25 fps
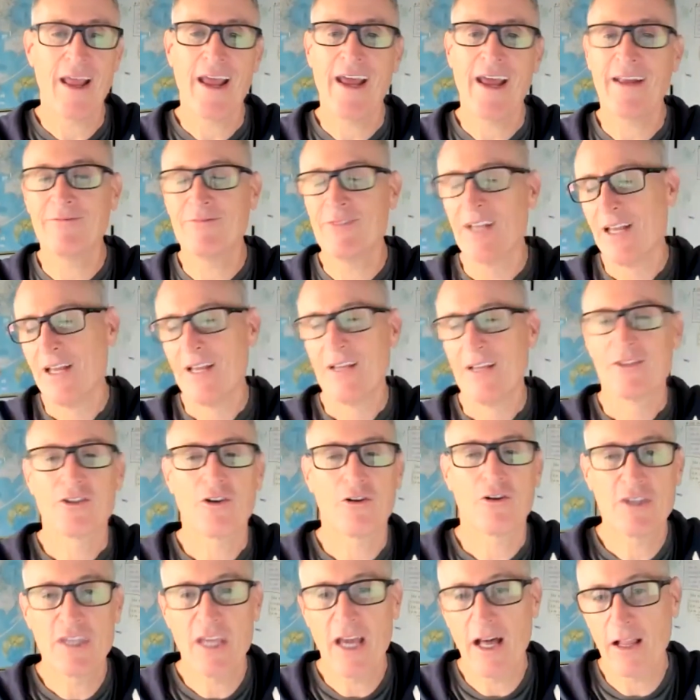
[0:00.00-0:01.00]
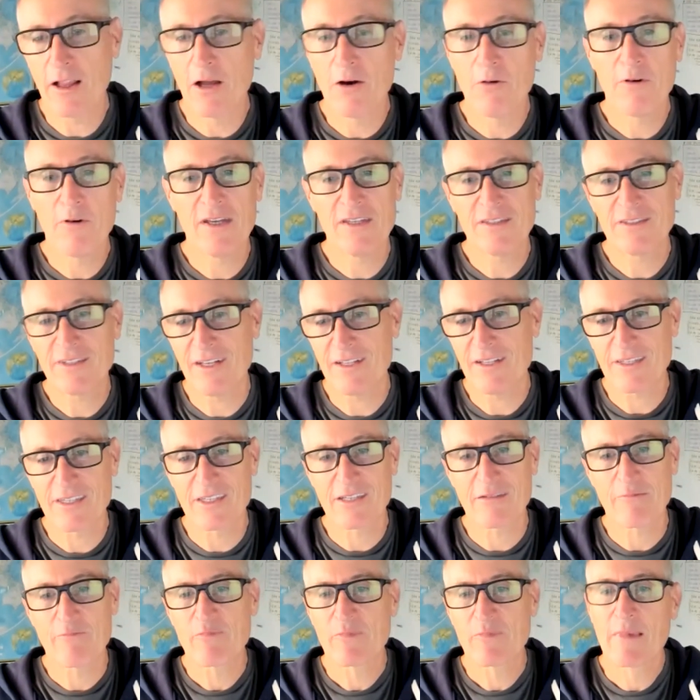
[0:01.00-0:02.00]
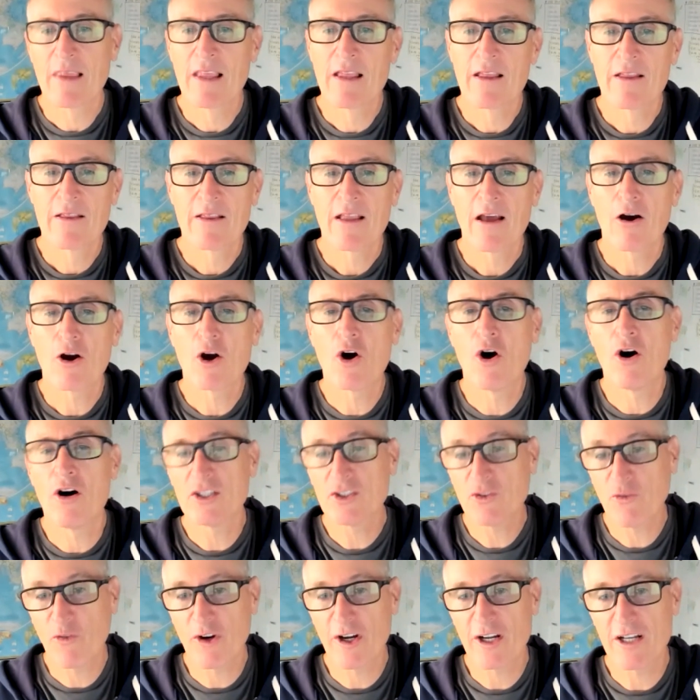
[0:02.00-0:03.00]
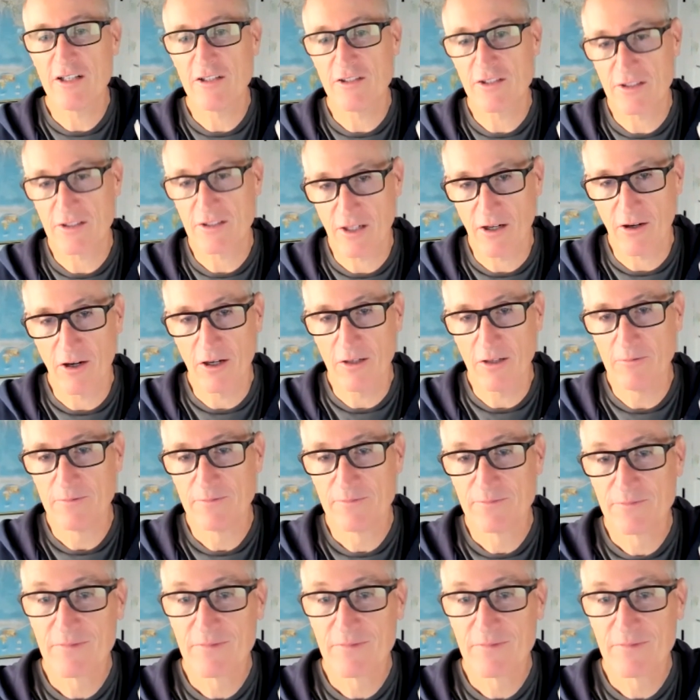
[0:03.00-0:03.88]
And so yellow is it's cause for concern,